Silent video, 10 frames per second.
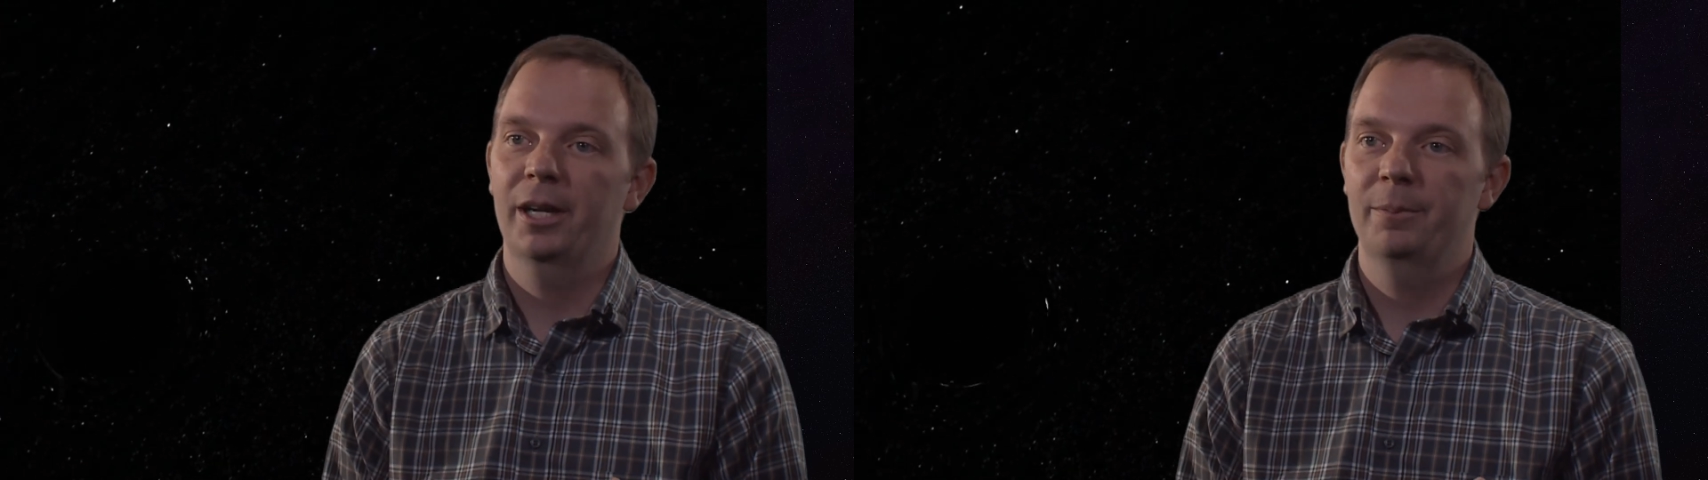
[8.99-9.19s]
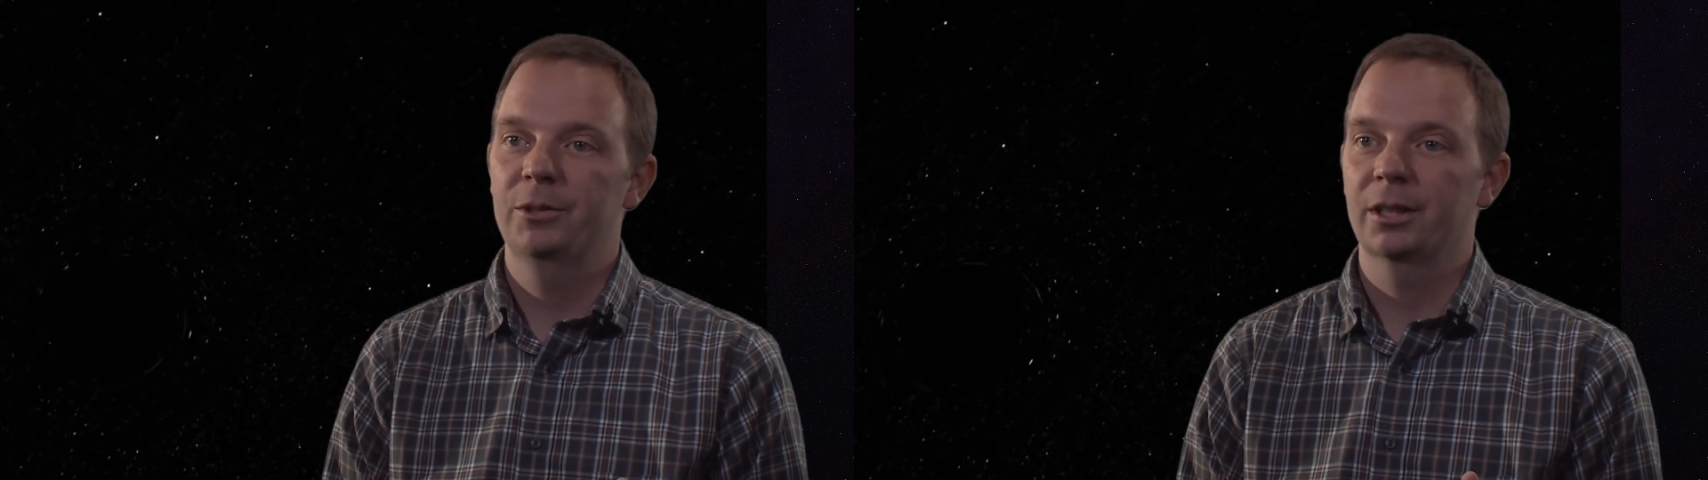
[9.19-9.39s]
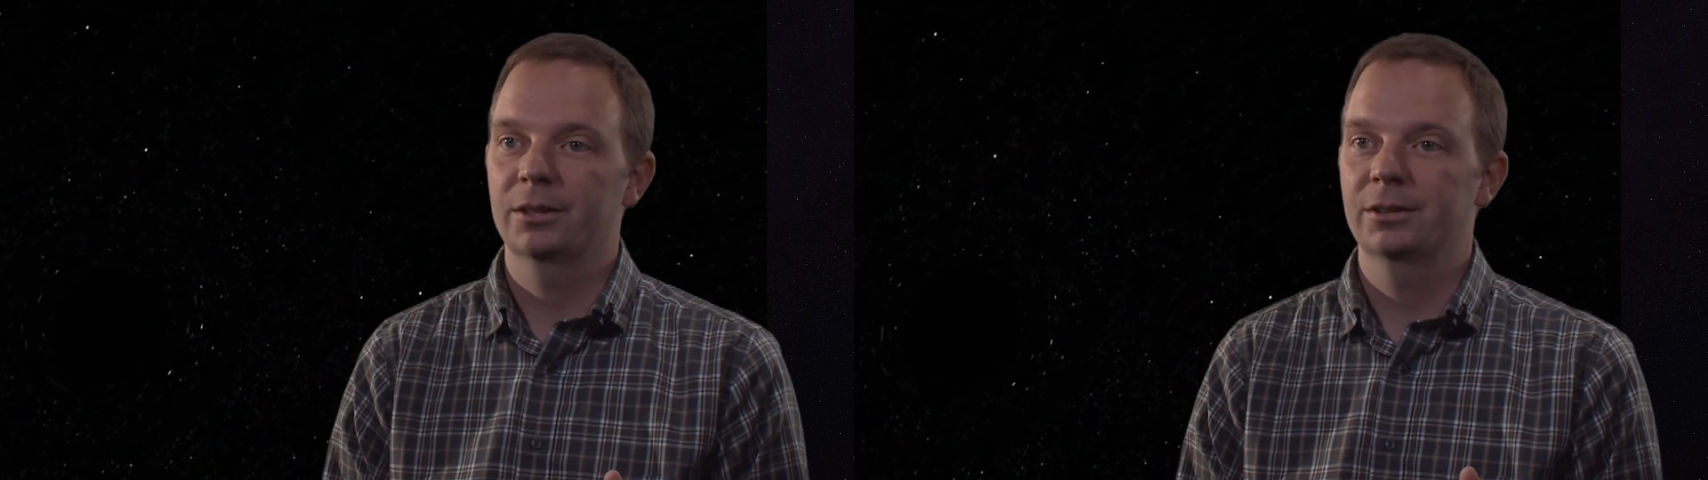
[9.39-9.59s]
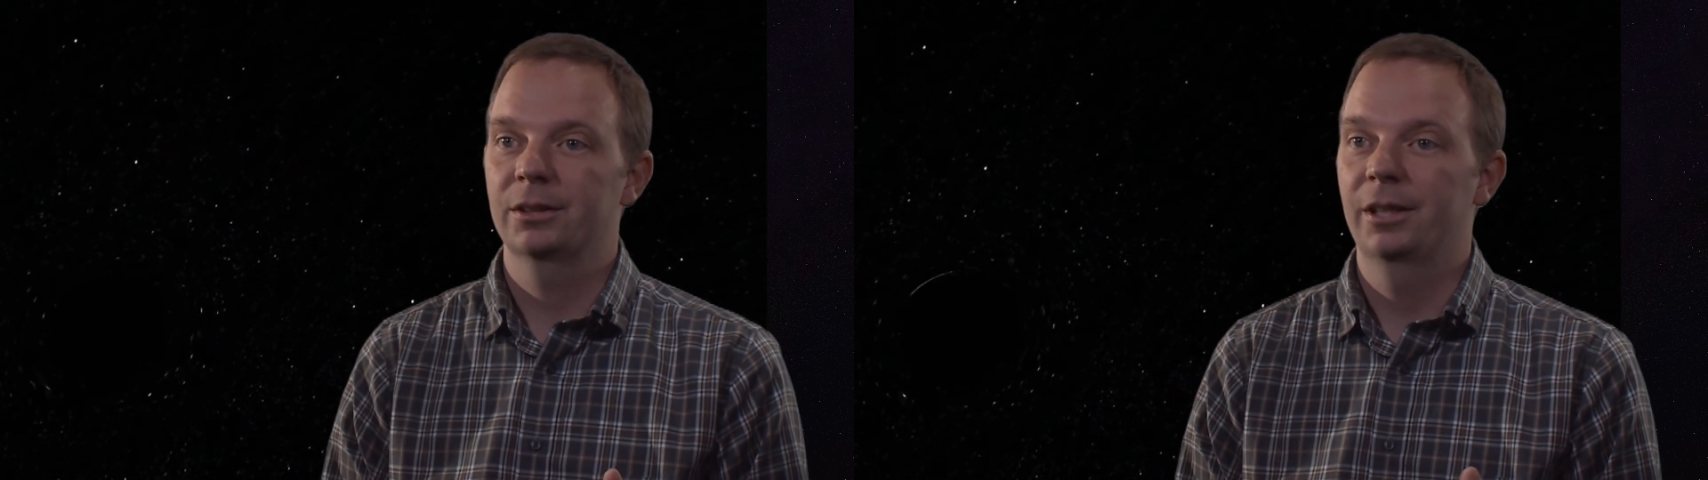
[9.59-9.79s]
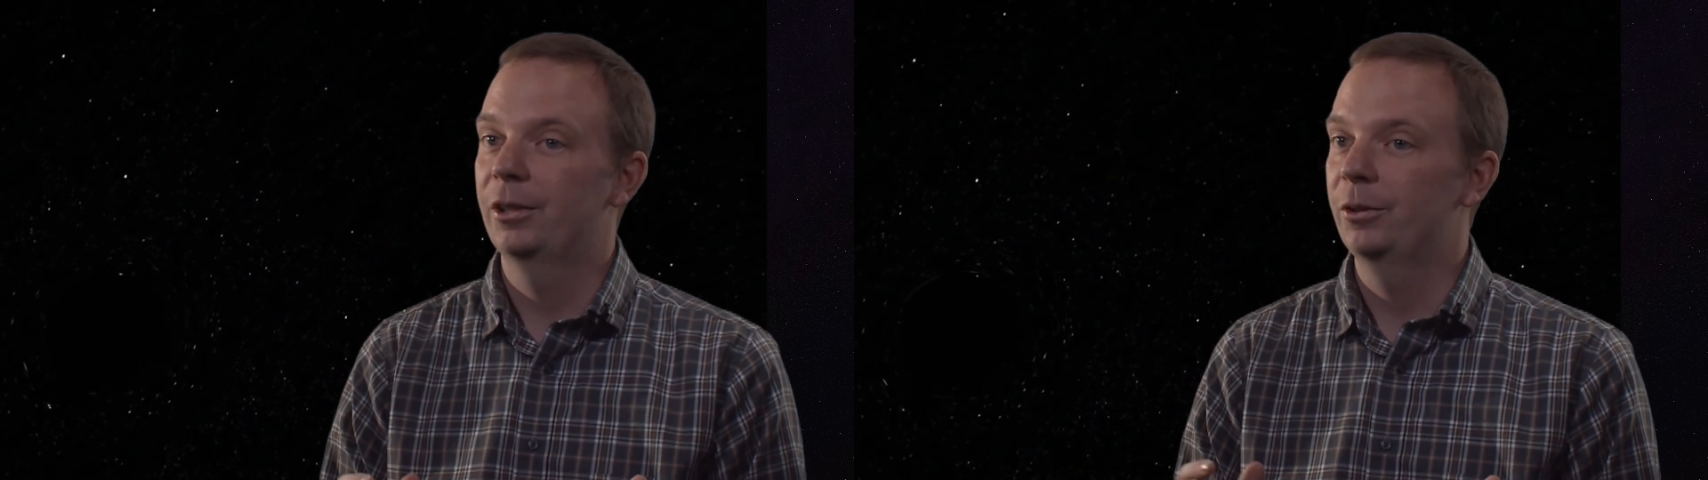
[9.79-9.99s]
objects
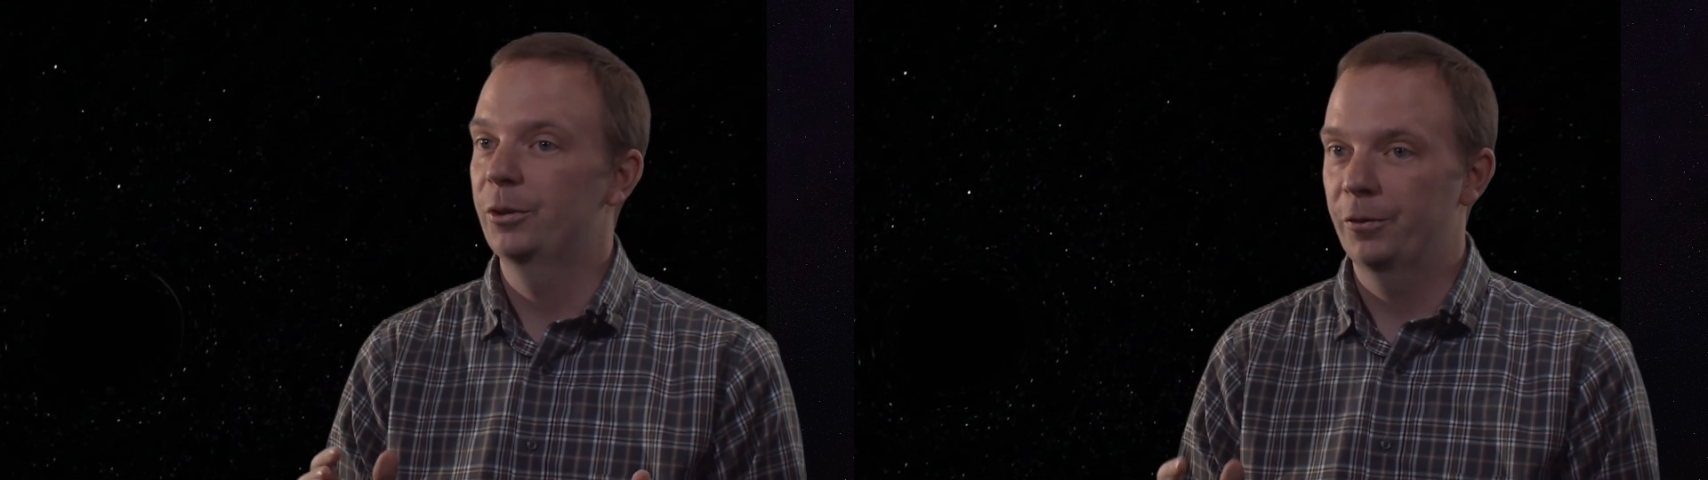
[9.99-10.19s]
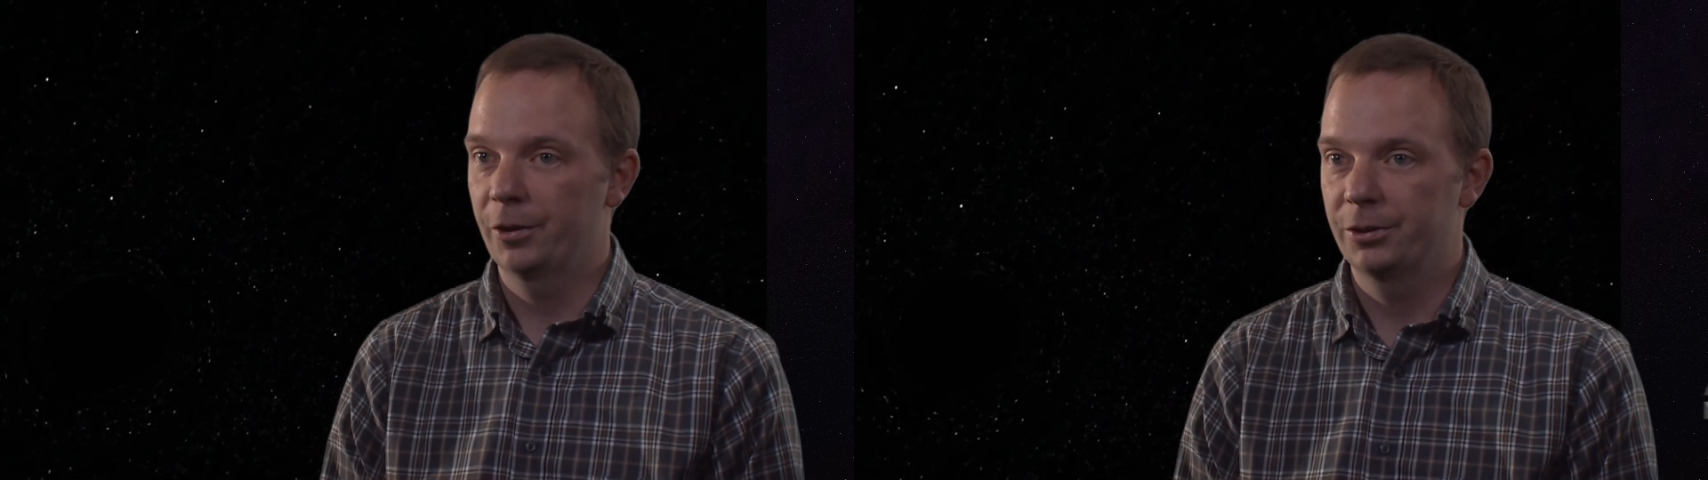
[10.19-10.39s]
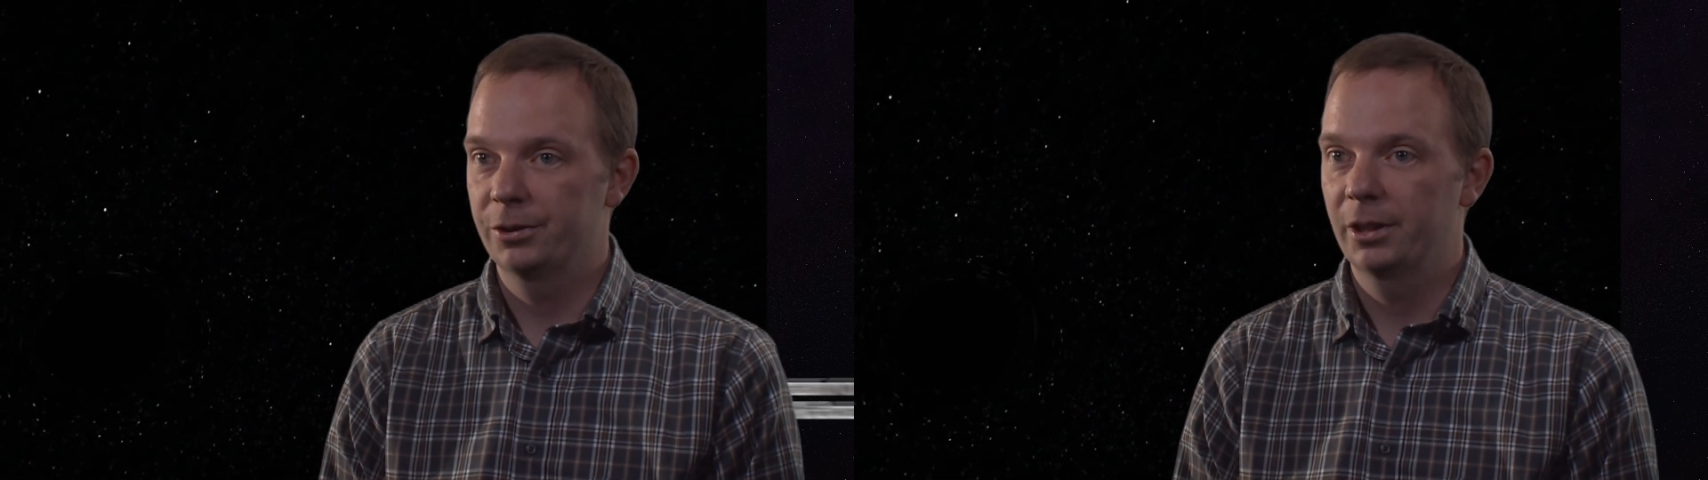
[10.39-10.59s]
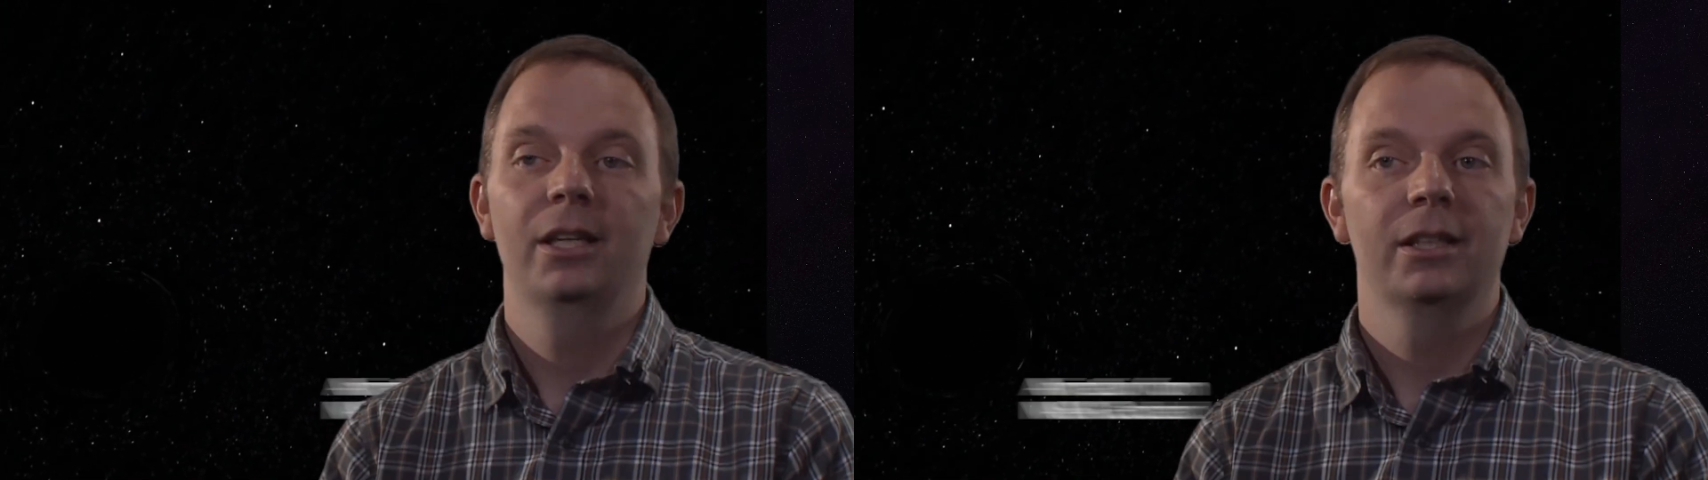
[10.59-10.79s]
in the universe.